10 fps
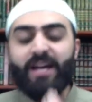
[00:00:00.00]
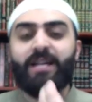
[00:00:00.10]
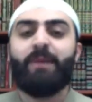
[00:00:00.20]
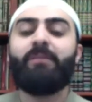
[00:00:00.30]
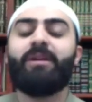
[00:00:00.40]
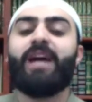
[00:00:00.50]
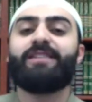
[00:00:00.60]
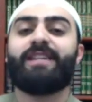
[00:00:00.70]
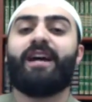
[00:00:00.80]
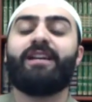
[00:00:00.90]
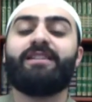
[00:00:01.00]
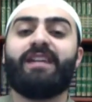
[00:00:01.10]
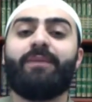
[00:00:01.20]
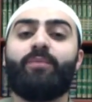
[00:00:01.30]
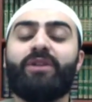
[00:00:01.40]
Imam al-Hasan alayhi
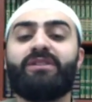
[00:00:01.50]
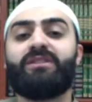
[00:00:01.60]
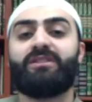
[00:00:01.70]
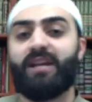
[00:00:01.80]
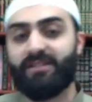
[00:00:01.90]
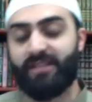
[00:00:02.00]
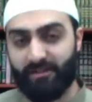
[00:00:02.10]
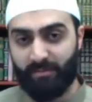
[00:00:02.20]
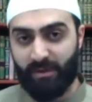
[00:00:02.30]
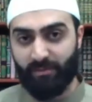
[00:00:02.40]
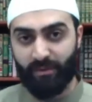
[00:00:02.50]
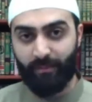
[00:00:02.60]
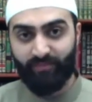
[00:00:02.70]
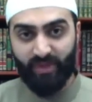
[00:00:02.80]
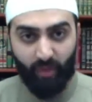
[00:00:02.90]
salam wanted to test his people.
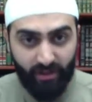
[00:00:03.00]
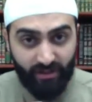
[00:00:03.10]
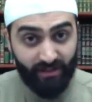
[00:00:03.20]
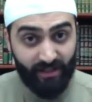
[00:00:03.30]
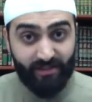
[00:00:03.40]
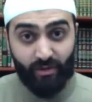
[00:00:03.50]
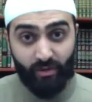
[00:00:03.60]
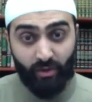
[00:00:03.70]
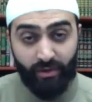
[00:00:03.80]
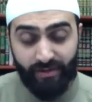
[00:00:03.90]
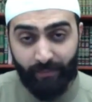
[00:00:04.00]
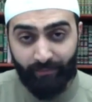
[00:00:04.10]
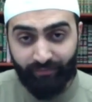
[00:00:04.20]
He wanted to test their loyalty.